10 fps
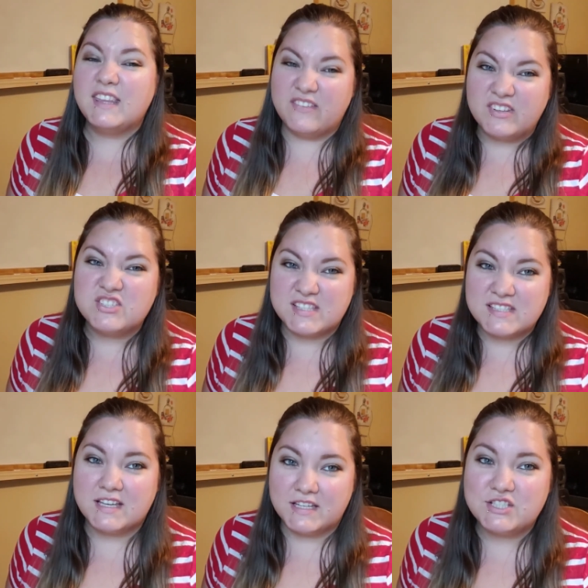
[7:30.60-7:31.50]
Giving
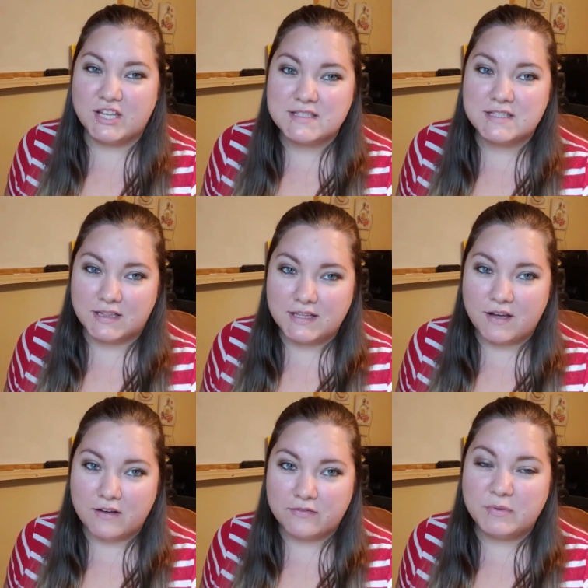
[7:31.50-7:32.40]
Jessica a chance to click
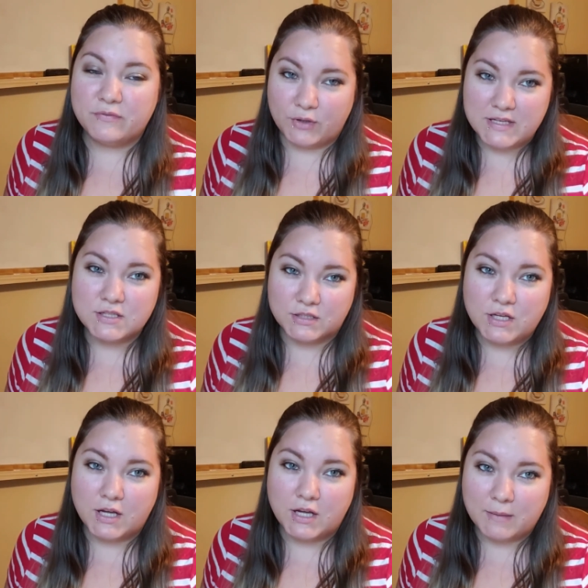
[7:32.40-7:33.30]
off before I start
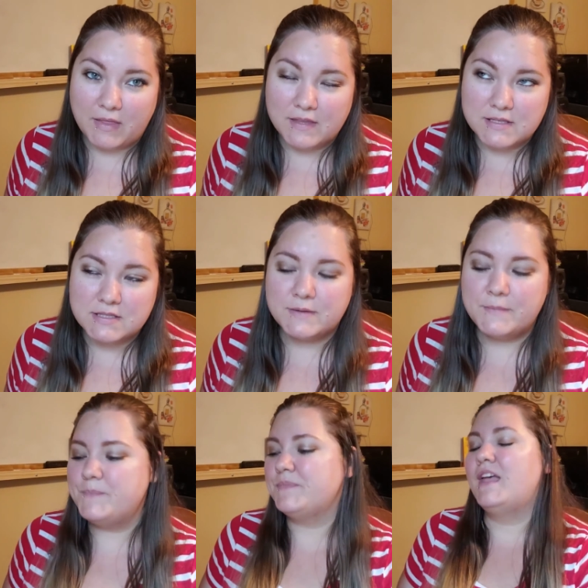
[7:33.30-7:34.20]
talking about this.
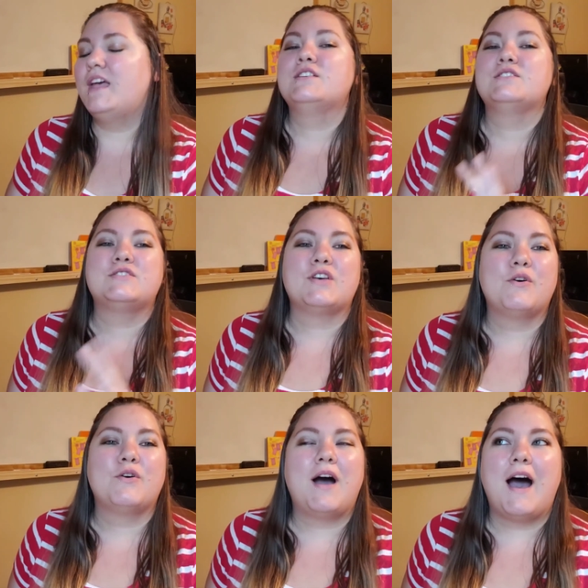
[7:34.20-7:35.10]

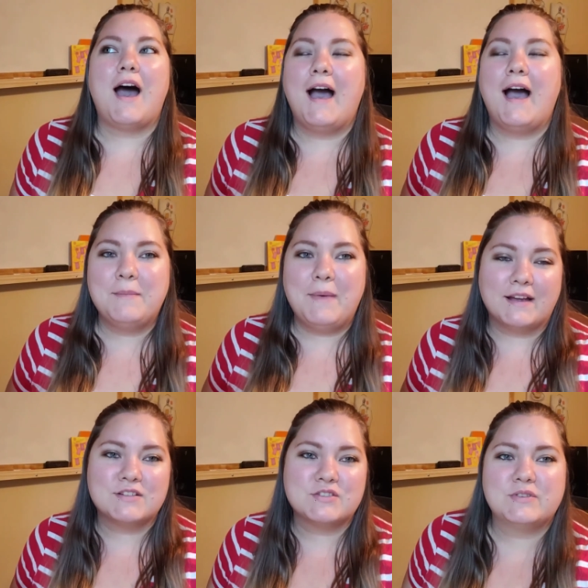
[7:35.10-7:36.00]
So I am
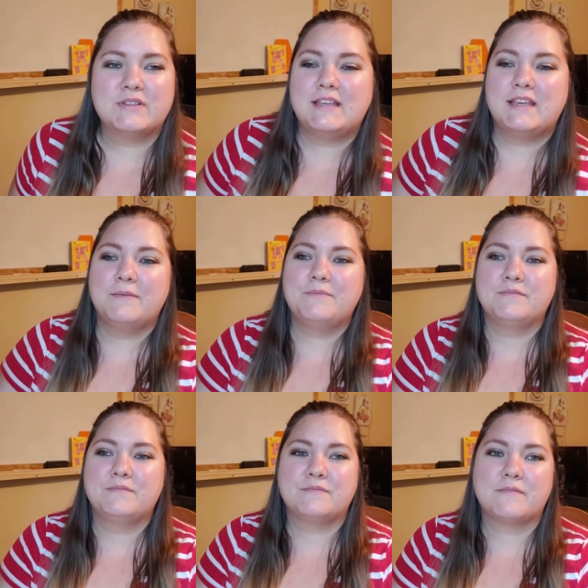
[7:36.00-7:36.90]
actually
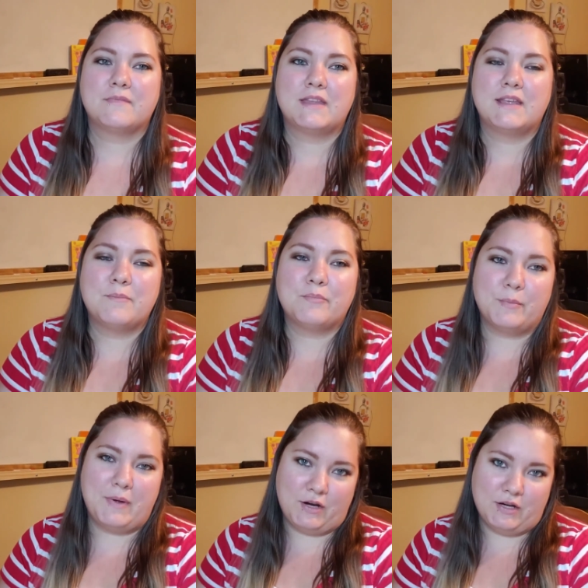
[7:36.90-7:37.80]

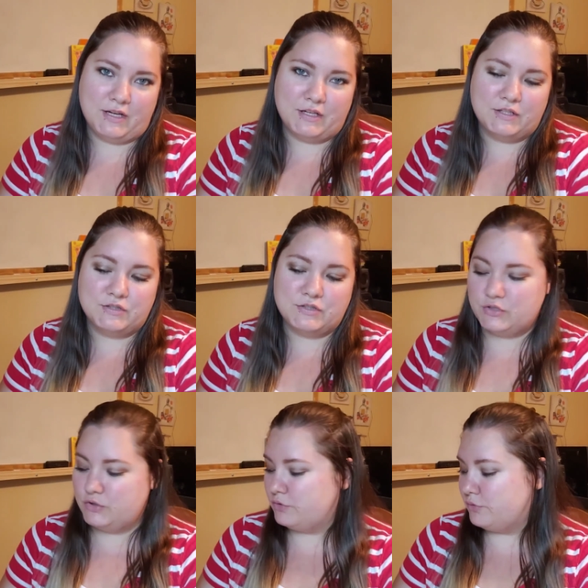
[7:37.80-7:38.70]
preparing
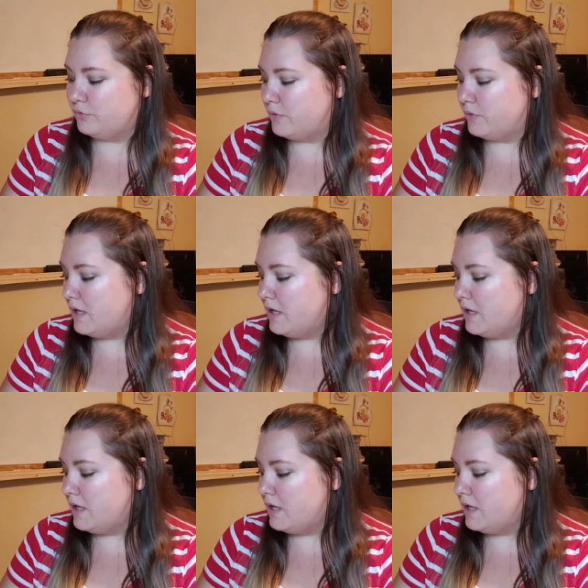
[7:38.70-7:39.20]
to